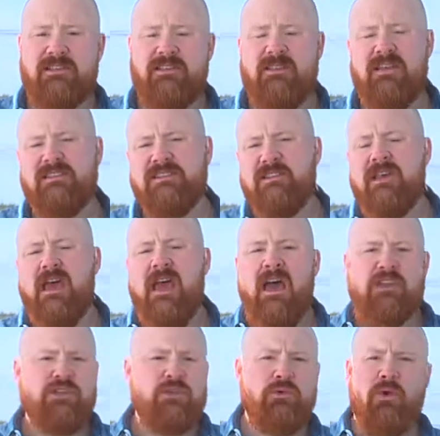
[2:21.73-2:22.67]
And that's
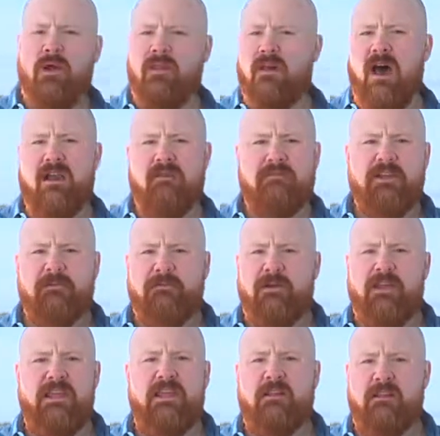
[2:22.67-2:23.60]
due to a lot of
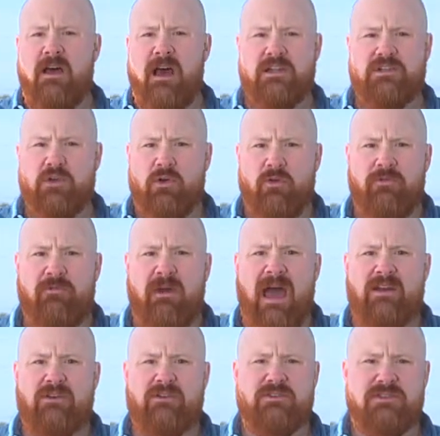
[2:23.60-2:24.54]
different ecological
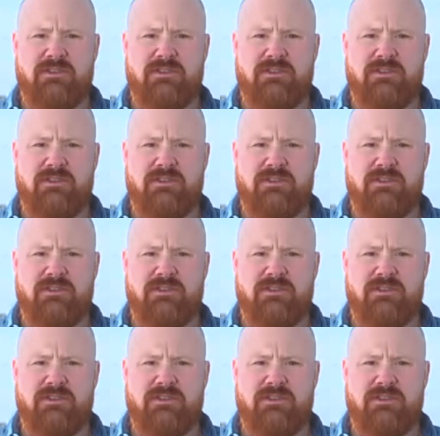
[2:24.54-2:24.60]
factors.